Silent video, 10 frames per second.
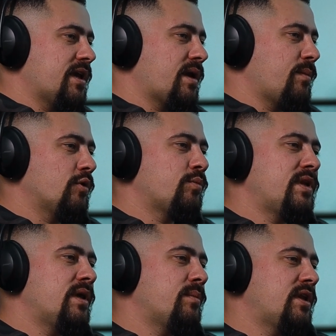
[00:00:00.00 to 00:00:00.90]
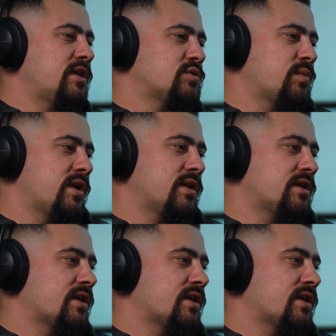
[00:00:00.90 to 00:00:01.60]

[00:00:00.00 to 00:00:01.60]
like about media management,